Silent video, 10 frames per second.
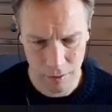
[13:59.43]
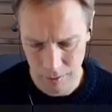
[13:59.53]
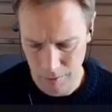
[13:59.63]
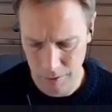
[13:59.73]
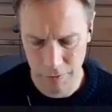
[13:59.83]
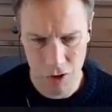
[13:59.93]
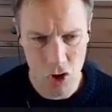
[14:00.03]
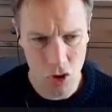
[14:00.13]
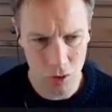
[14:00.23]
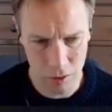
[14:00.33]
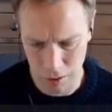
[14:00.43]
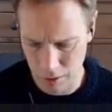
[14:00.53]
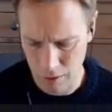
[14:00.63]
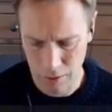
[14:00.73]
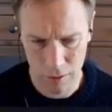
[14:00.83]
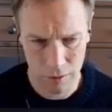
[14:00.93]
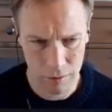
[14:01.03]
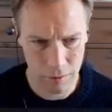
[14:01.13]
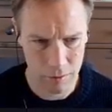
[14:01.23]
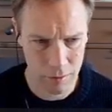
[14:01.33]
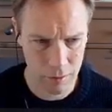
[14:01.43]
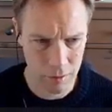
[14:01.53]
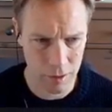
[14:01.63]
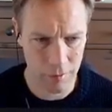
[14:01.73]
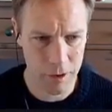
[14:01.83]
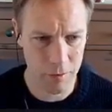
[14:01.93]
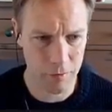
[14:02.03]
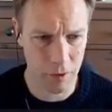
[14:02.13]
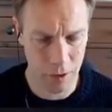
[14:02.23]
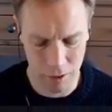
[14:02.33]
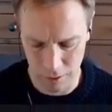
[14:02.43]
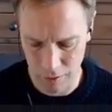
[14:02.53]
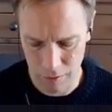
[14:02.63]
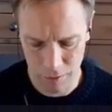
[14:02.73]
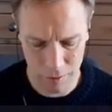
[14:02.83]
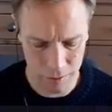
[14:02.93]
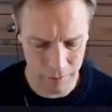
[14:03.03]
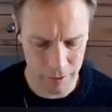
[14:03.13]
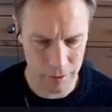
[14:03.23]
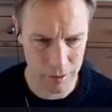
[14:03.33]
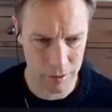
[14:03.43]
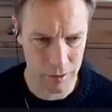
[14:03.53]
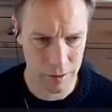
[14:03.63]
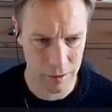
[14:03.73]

But if it's not null, that means we've got a node, so we can